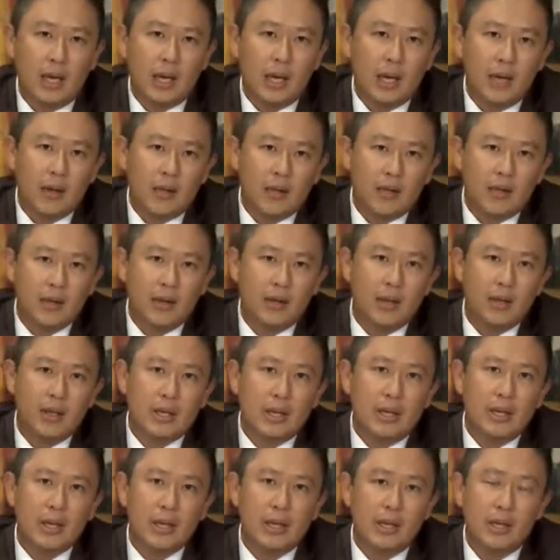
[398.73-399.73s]
and
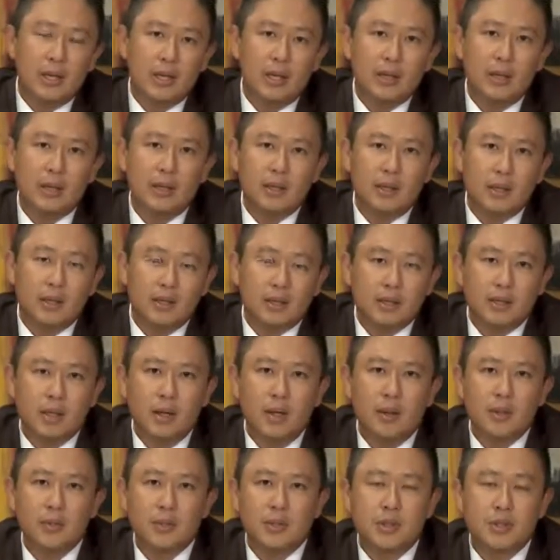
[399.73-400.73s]
thirdly, in
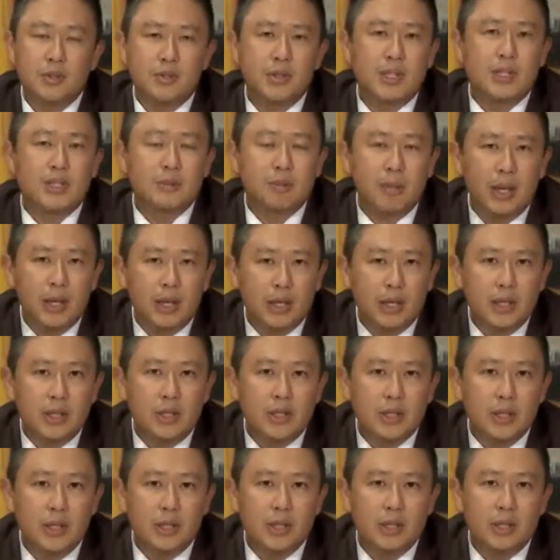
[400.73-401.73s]
terms of
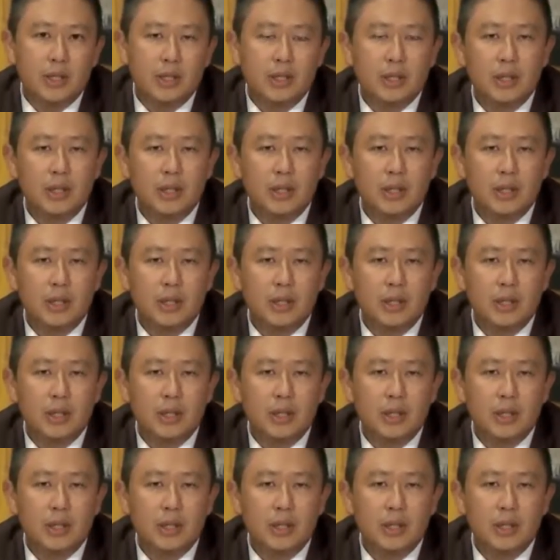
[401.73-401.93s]
expenditure.